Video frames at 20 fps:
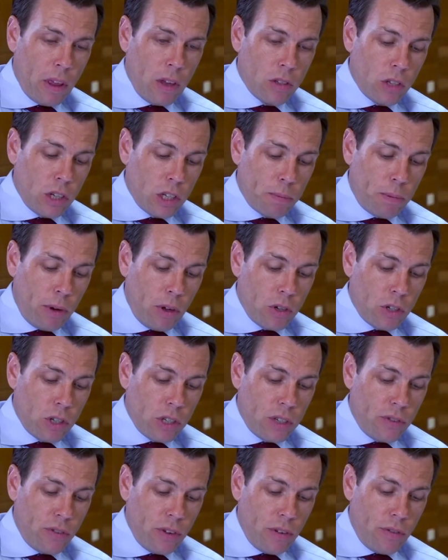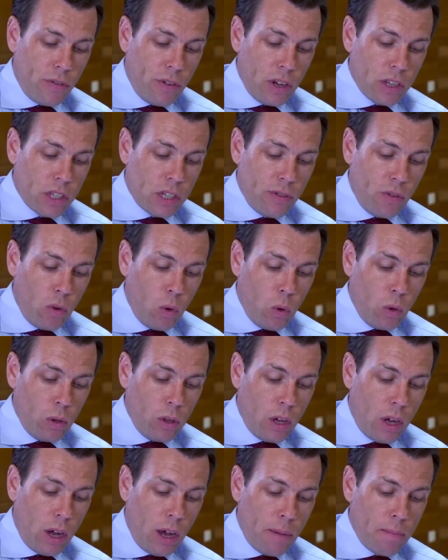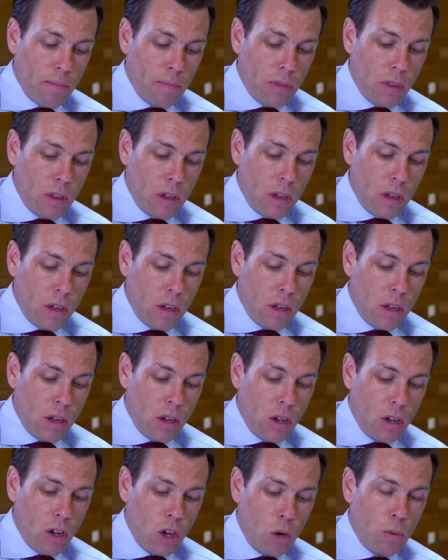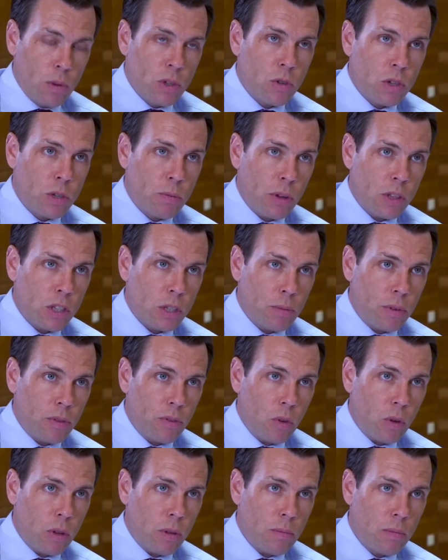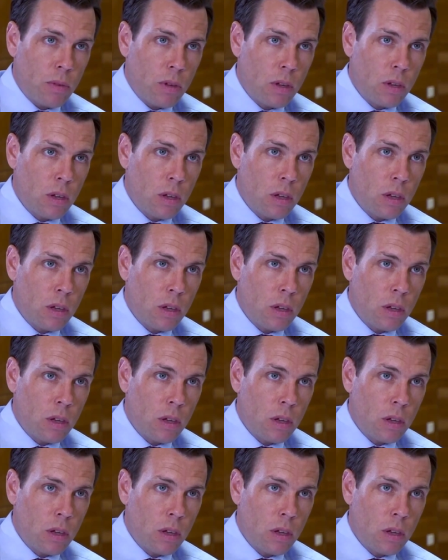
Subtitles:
about those explosions first of all. Who was responsible for them?